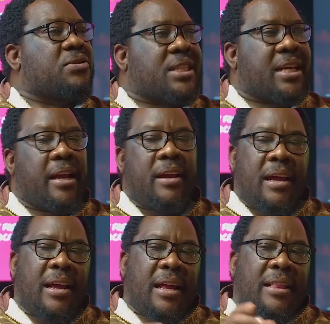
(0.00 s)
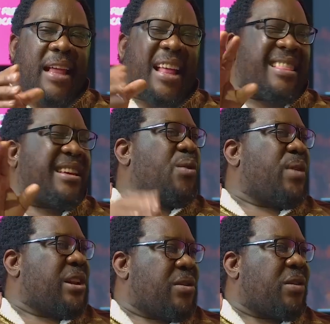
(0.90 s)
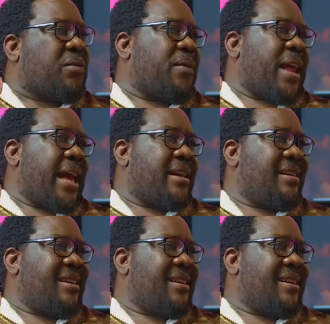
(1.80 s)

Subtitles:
to say that thing will not fly.